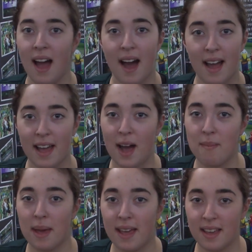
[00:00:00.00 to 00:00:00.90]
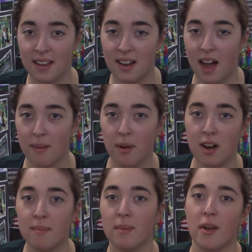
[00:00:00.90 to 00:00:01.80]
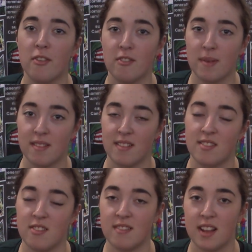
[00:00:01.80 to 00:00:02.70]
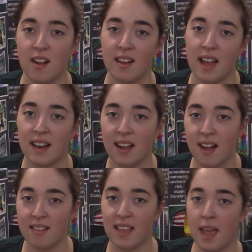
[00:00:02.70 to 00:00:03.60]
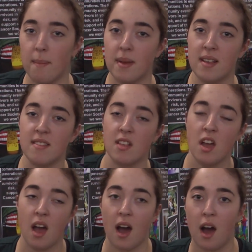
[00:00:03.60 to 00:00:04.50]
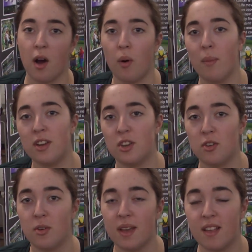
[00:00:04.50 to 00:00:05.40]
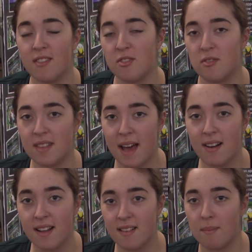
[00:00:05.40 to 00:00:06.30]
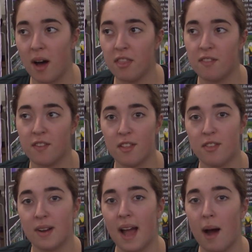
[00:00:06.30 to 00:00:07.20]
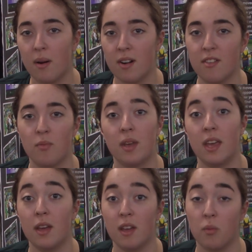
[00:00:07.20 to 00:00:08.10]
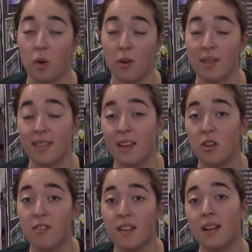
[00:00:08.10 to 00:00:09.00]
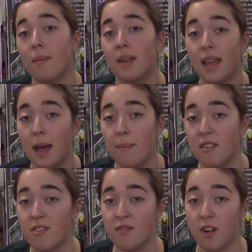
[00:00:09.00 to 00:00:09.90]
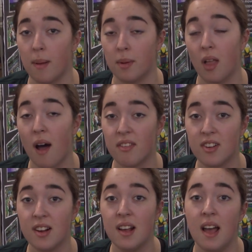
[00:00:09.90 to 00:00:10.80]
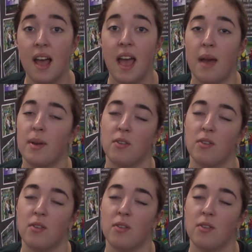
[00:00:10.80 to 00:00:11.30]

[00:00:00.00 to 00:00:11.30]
Hi, I'm Peyton. I'm part of Big Brothers Big Sisters here on Endicott's campus. Uh, what we do is two Saturdays a month for three hours. We work with littles that come to campus from Gloucester, and we